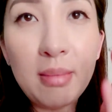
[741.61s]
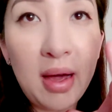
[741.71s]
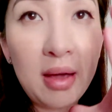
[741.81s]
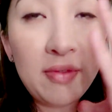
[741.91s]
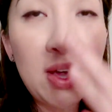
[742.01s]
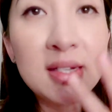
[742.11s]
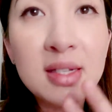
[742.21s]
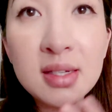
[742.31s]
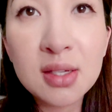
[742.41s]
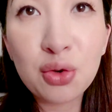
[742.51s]
my
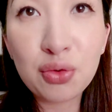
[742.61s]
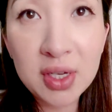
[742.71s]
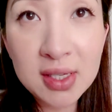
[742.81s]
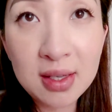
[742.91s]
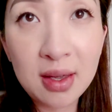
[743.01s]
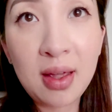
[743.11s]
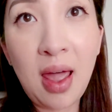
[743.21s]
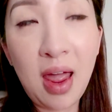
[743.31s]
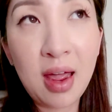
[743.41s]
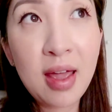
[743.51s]
face is greasy
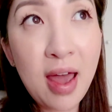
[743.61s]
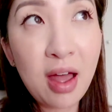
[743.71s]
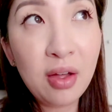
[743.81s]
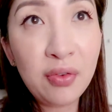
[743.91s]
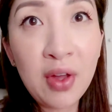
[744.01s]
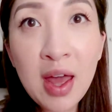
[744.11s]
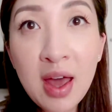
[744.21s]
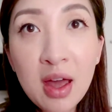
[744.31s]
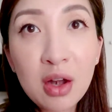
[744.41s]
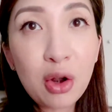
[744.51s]
AF.
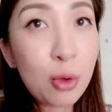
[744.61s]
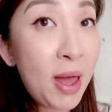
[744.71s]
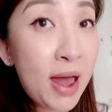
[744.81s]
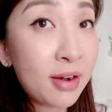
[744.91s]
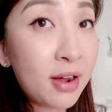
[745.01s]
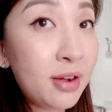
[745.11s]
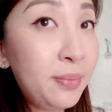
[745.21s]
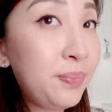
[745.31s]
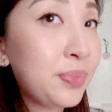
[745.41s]
No powder.